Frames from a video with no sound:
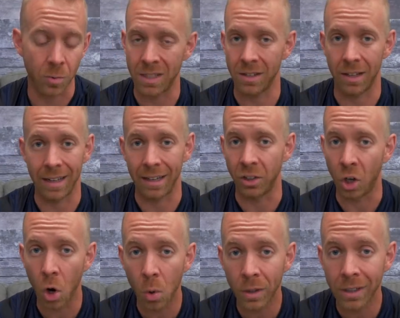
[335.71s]
We saw that in
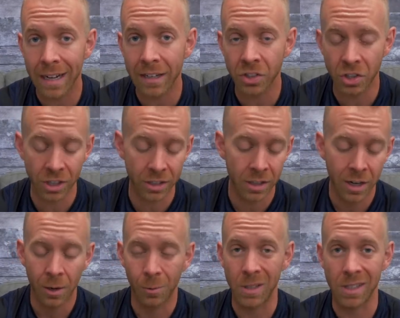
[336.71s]
Kona last year.
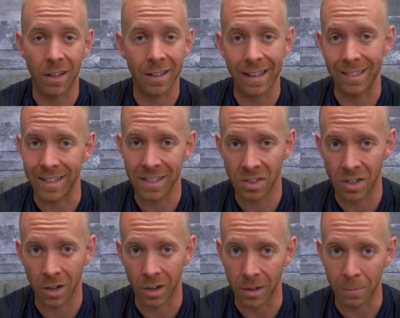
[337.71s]
We saw that this
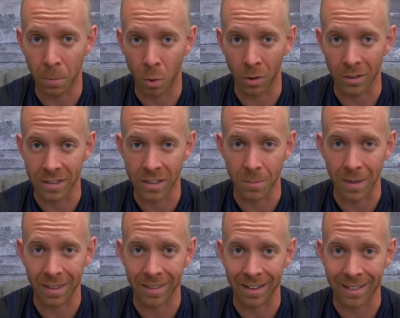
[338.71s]
year in Port
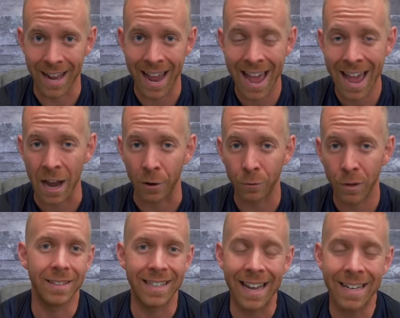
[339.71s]
Elizabeth at the half.
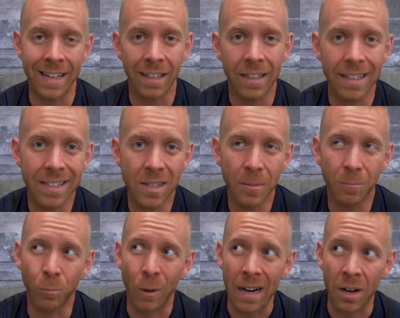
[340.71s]
Daniela is
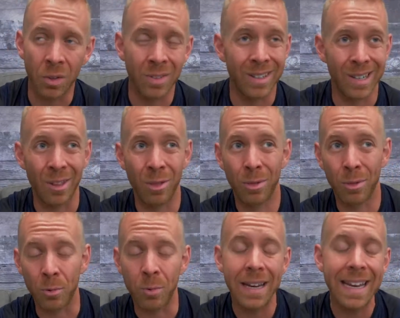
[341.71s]
around a
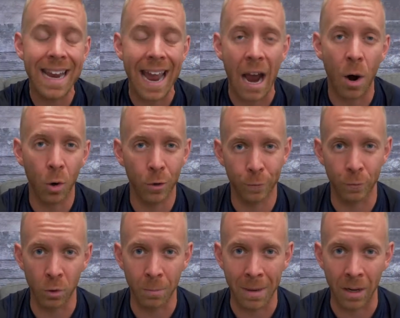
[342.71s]
3 hour
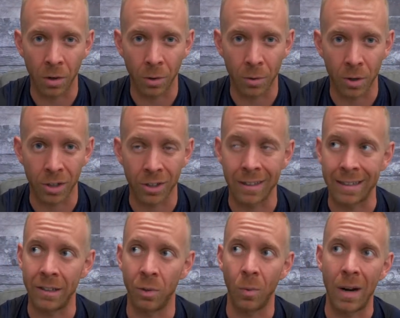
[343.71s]
full marathoner
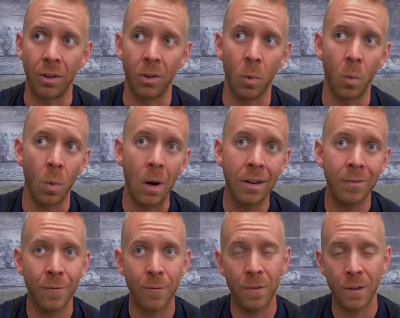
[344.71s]
and around a
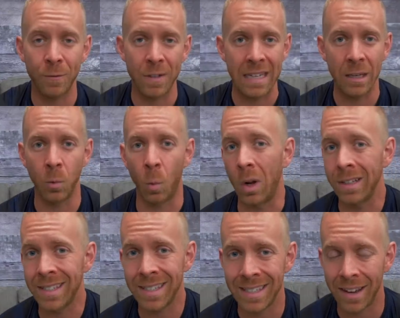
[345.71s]
1:15,
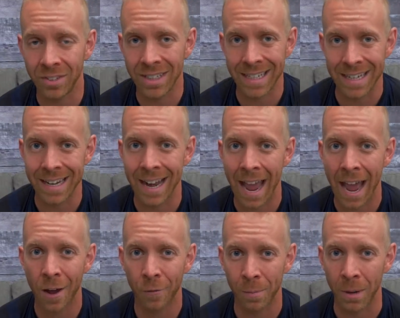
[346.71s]
1:17
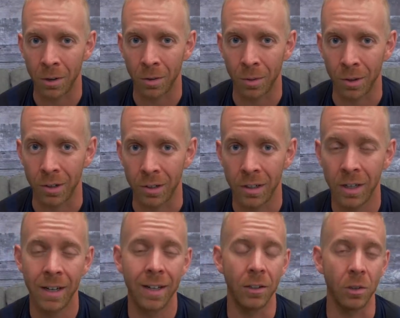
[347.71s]
half marathoner.
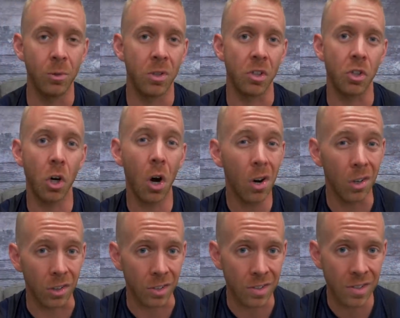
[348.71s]
Lucy
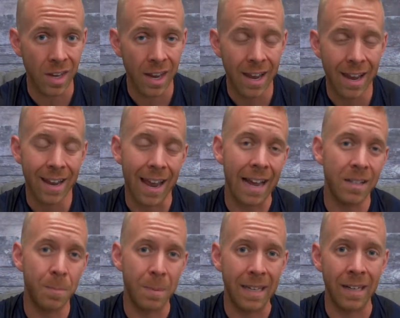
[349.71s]
Charles
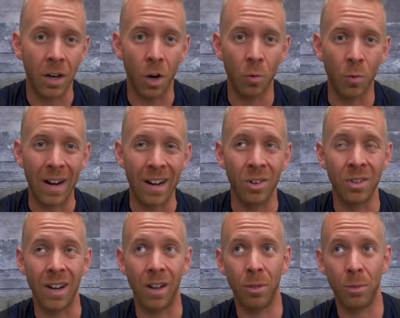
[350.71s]
has been
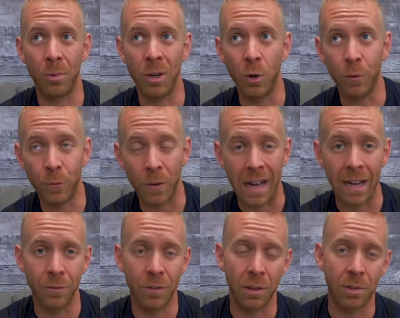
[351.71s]
around a
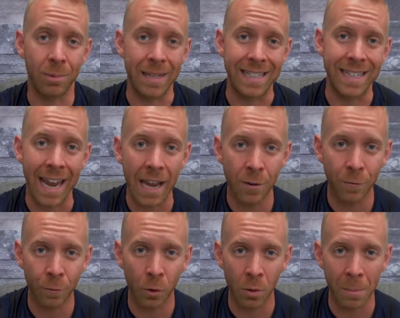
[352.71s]
3:05 to 3:10
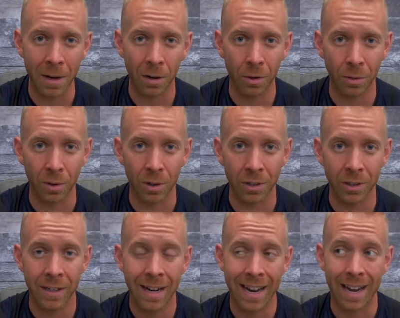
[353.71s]
full
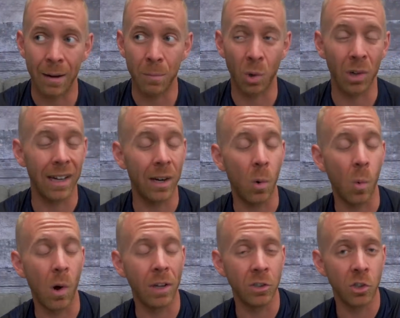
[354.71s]
marathoner and more like a
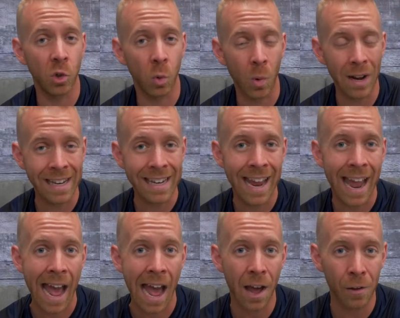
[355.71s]
1:20
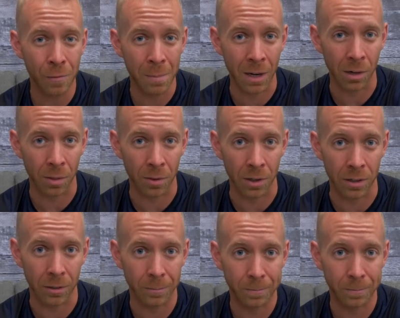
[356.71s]
half marathoner.